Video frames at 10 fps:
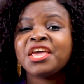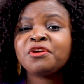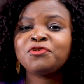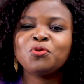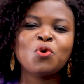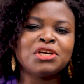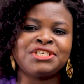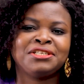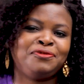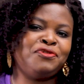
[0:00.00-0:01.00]
If you watch
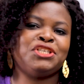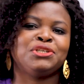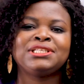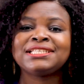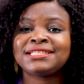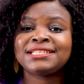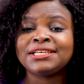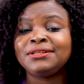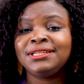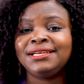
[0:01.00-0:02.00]
this video
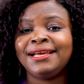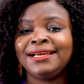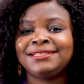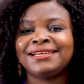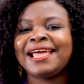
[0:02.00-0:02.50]
till the end,